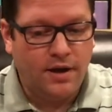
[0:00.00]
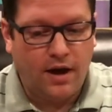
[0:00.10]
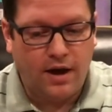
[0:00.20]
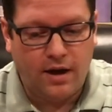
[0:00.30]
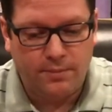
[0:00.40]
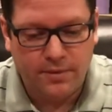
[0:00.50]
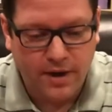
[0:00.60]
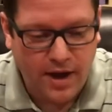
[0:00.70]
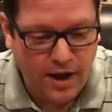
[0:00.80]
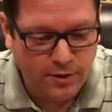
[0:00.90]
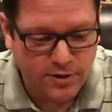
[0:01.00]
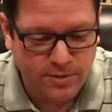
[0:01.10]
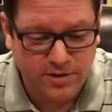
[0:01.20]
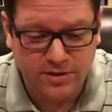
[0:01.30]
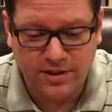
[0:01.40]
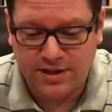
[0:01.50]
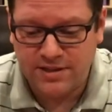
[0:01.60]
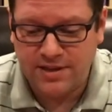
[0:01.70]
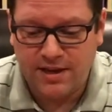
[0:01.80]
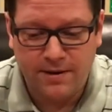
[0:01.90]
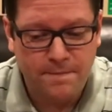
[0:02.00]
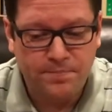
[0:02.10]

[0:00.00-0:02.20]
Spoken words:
I also mentioned, like I said,